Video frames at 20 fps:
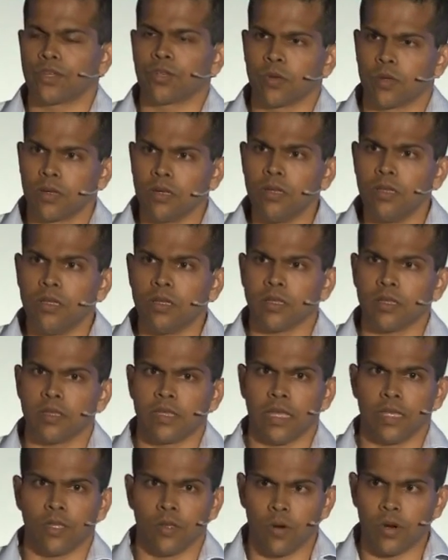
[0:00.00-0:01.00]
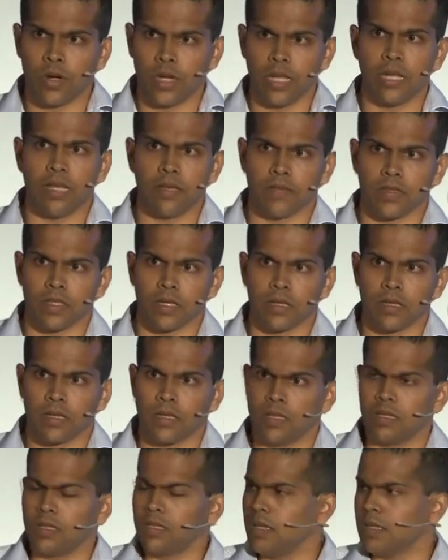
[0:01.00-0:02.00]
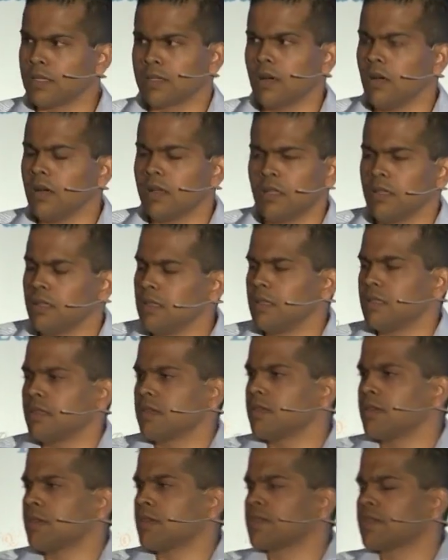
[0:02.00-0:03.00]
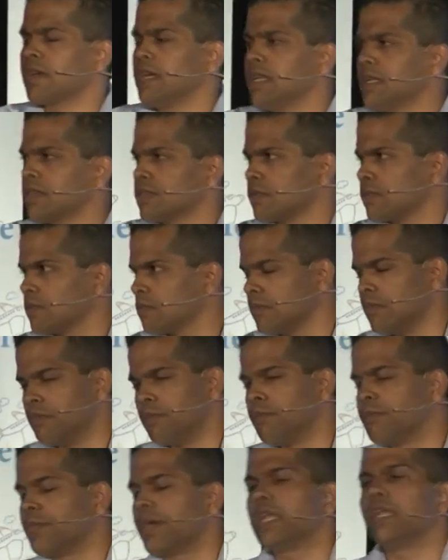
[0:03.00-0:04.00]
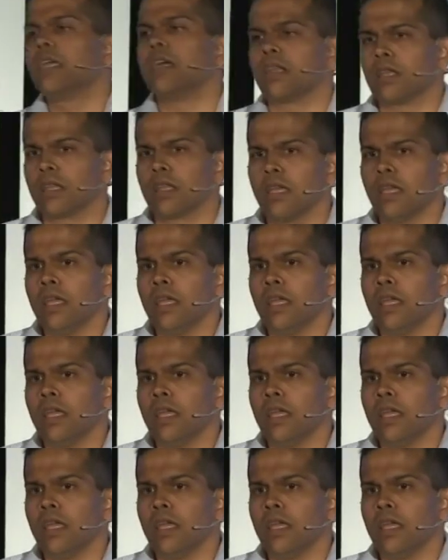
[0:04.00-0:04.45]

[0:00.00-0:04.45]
sure that you're dealing with it. It's not, Australia's brilliant